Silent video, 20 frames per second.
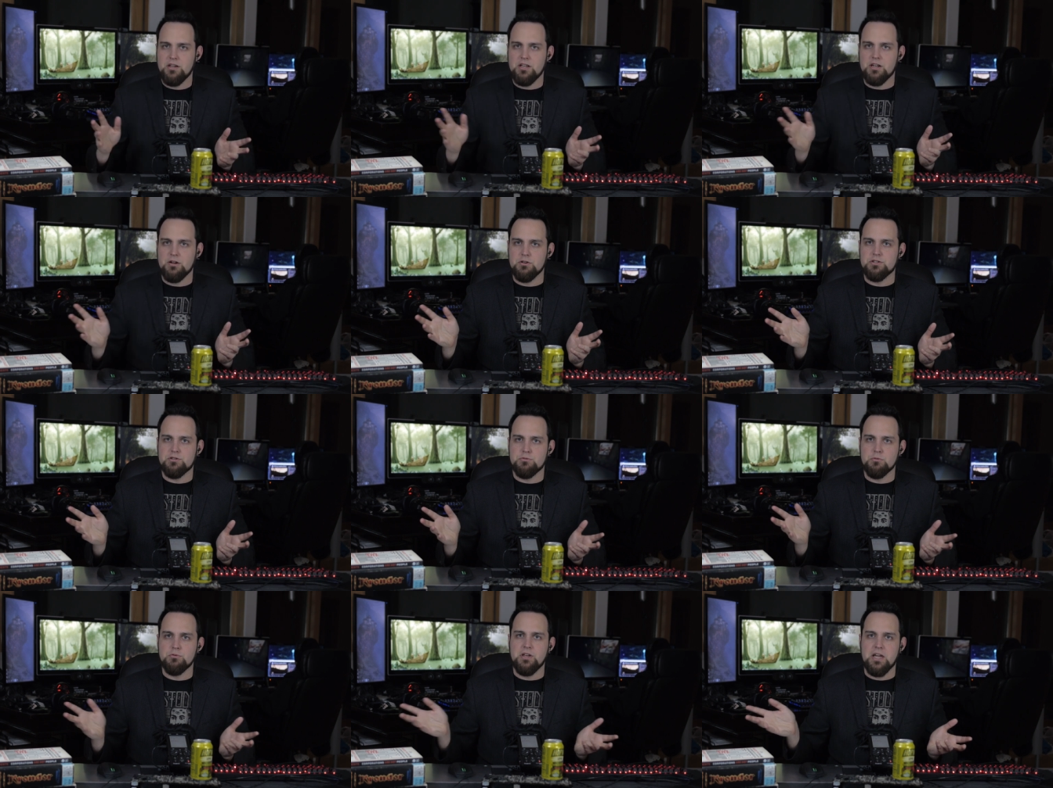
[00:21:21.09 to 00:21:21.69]
you
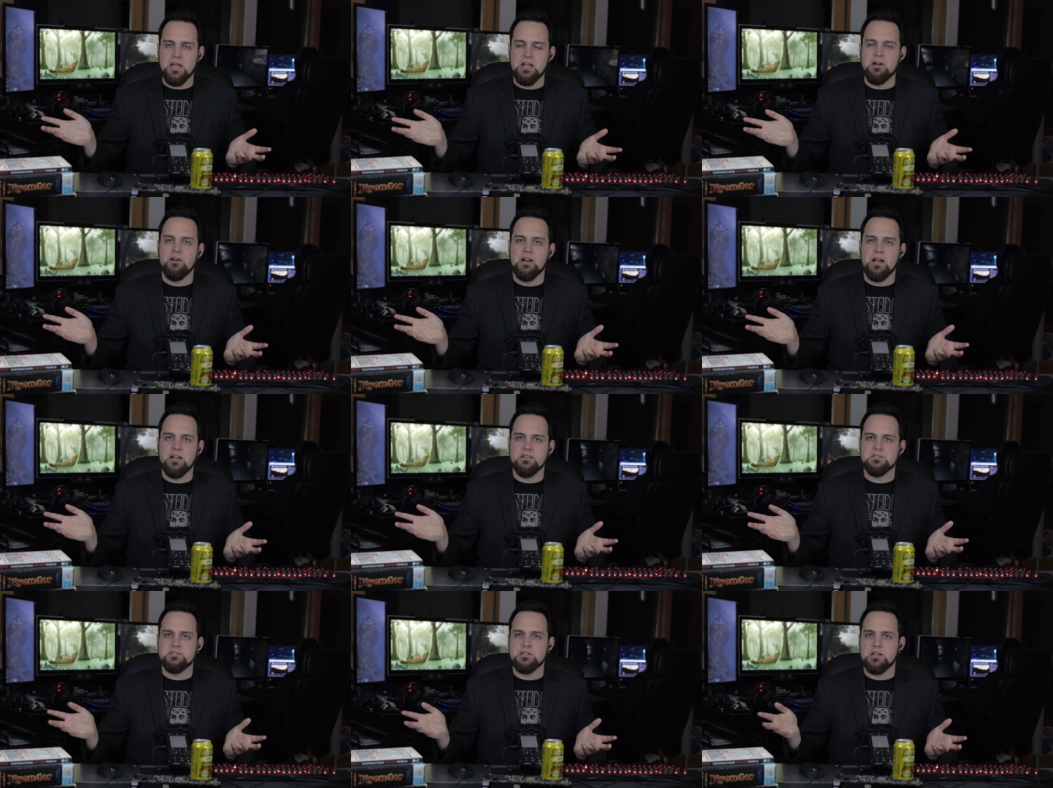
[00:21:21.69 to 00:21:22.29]
know it's through the
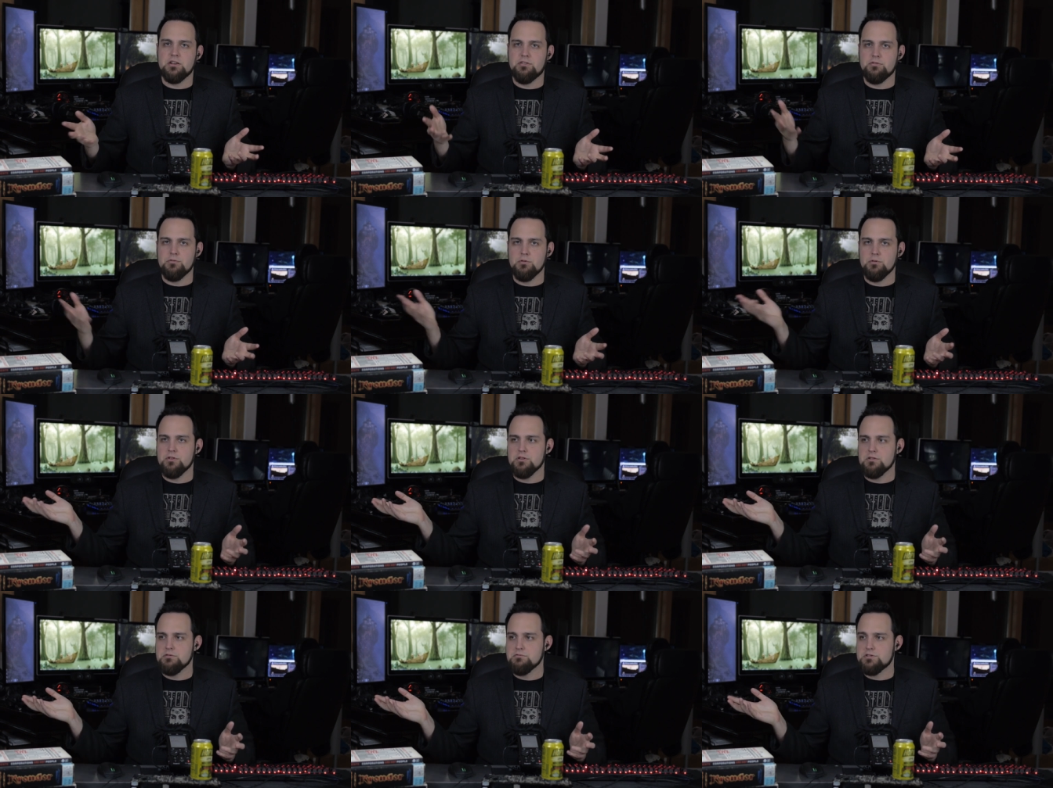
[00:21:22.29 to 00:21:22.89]
internet instead of
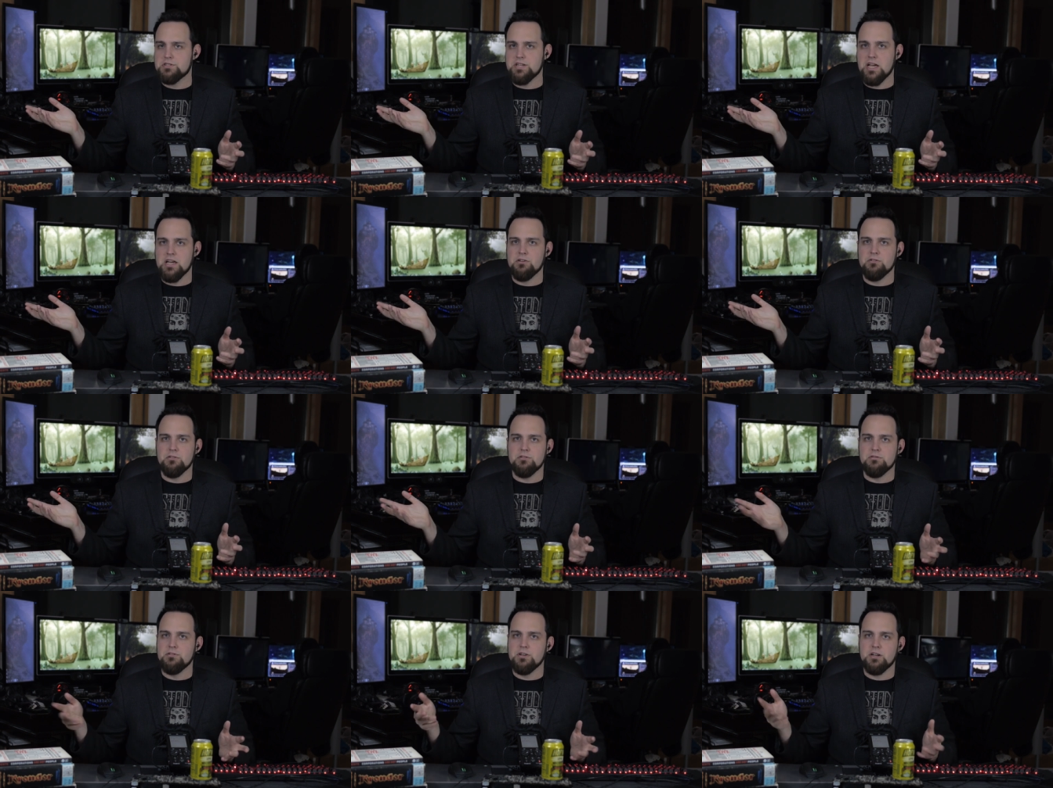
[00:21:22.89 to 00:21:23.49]
through the
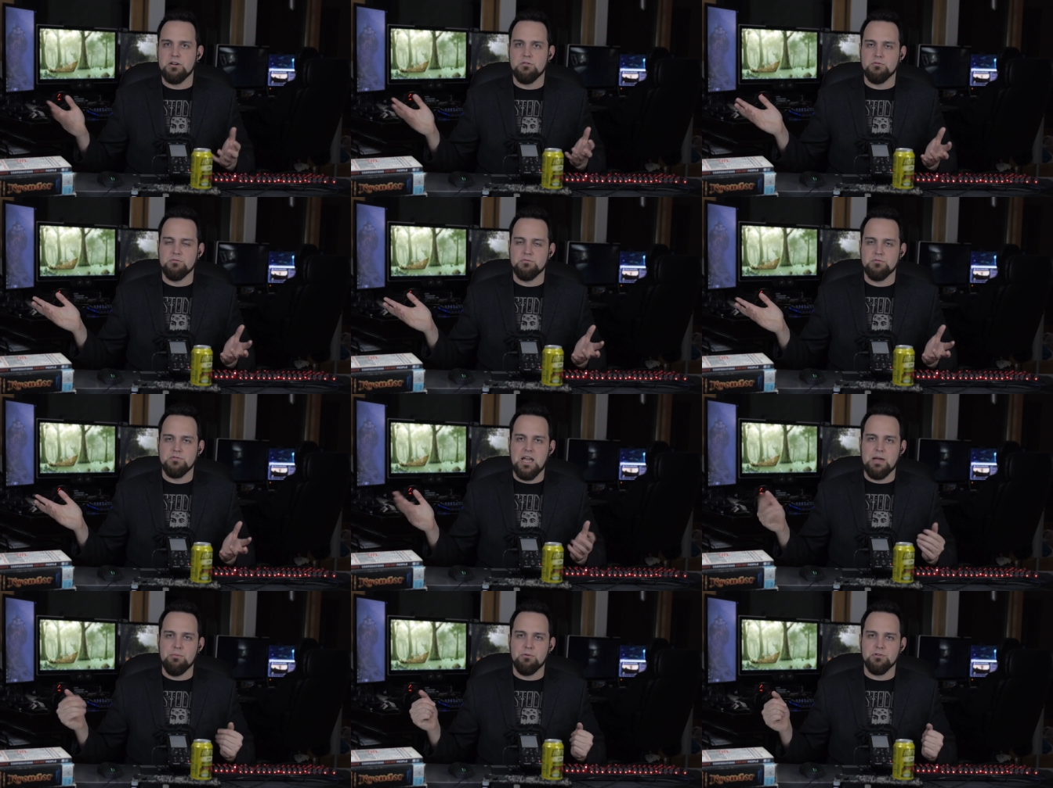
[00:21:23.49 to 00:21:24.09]
standard you know
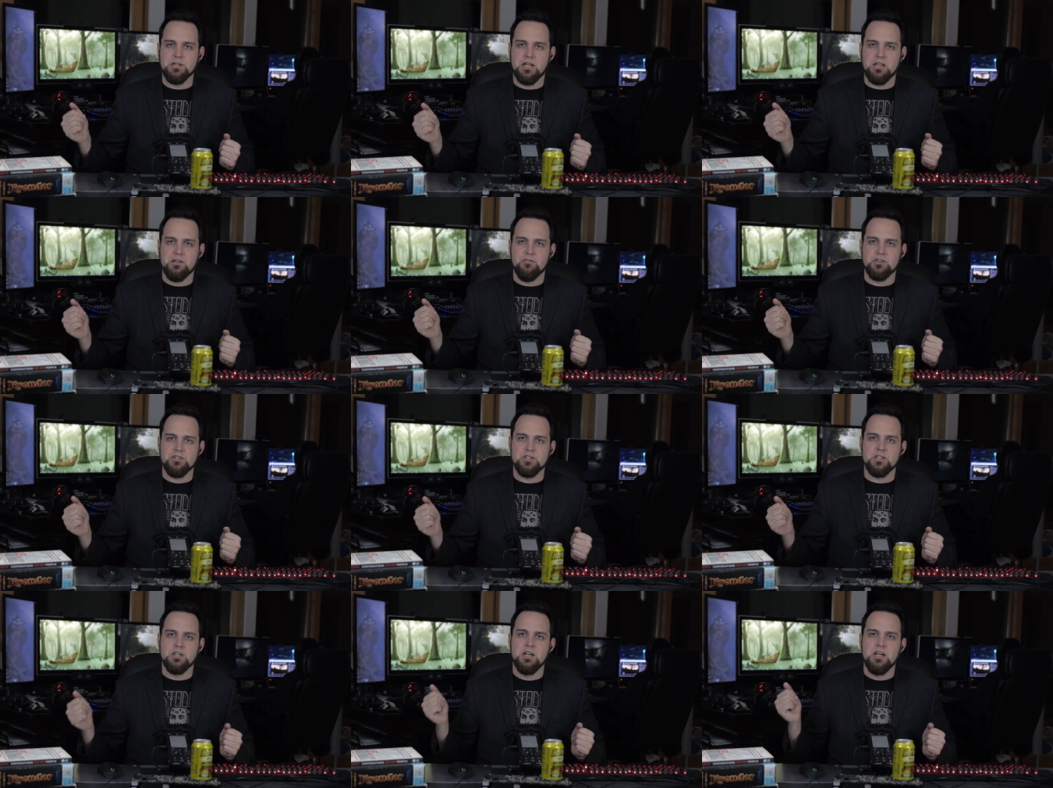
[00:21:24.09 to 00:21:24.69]
cable
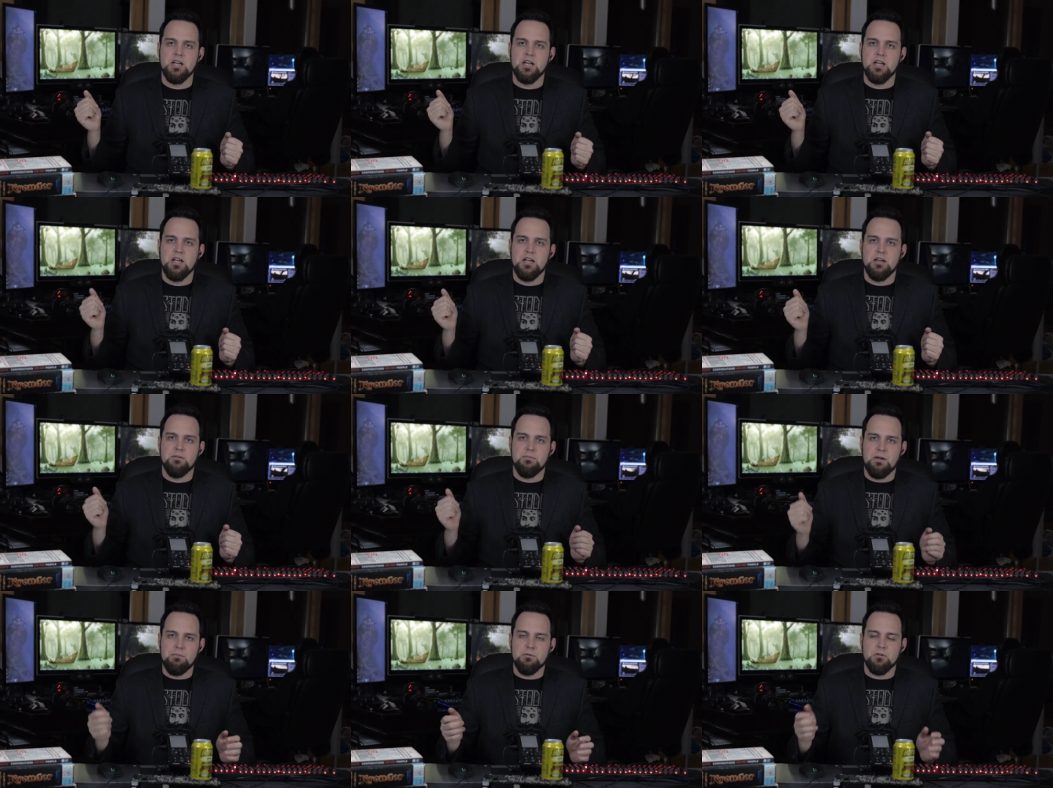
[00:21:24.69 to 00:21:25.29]
television
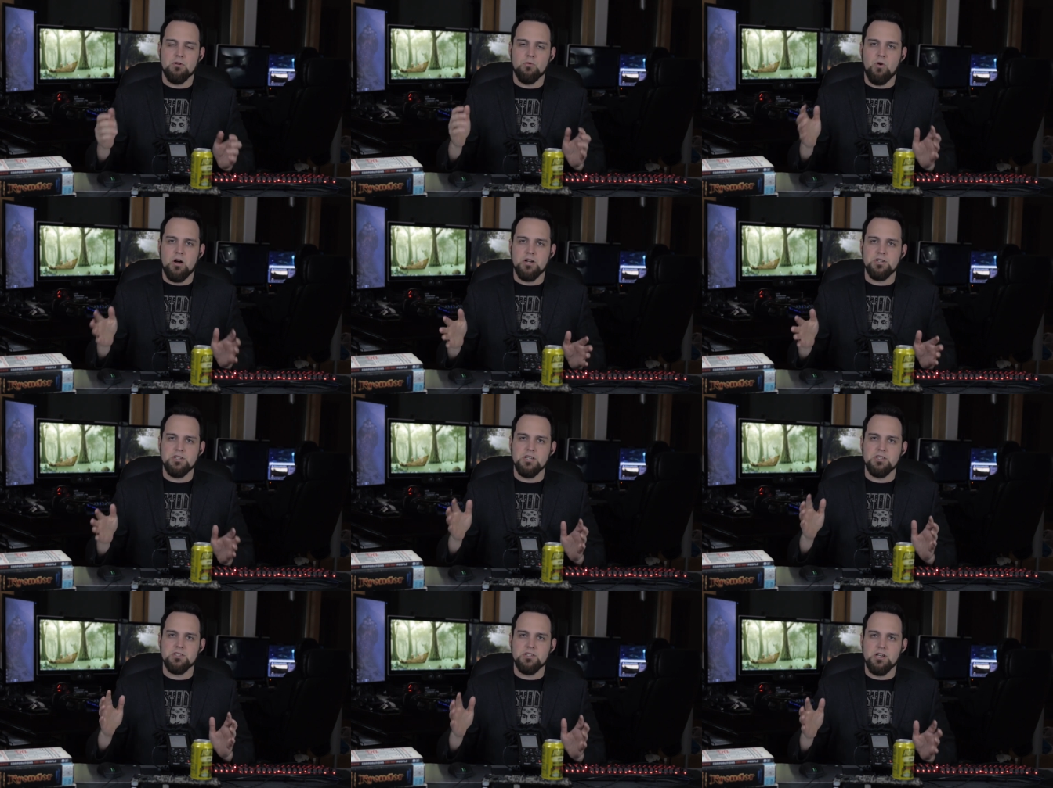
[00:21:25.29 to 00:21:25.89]
people are
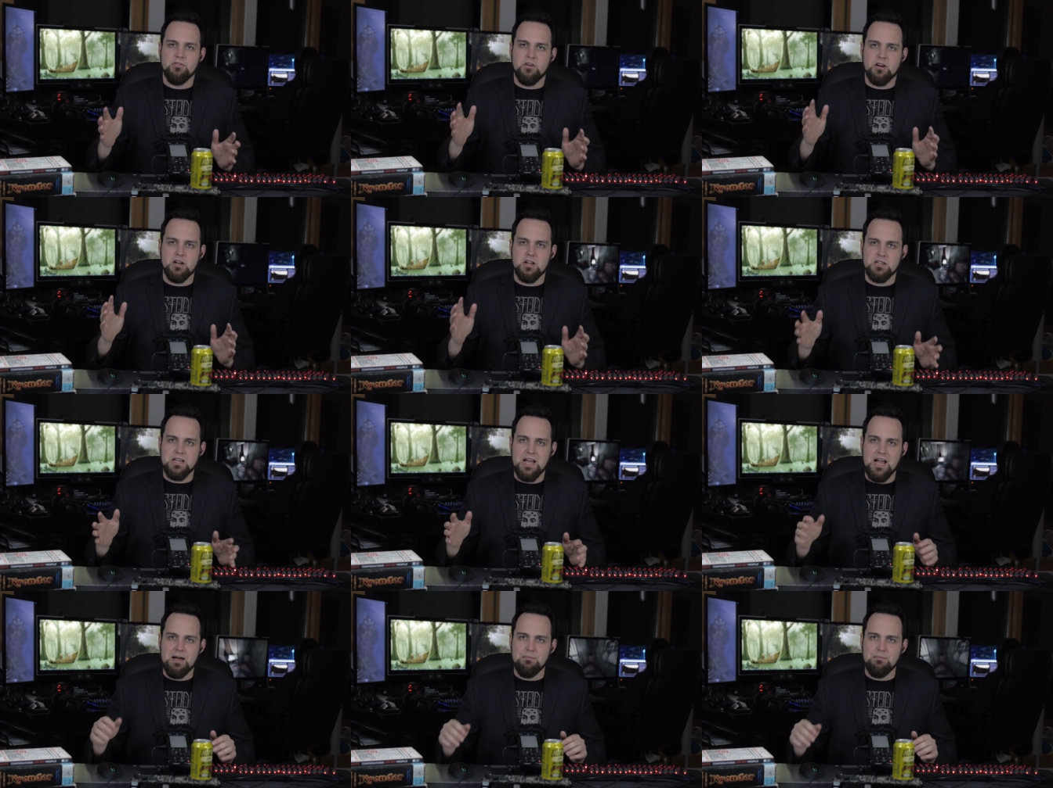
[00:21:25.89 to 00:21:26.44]
watching stuff on a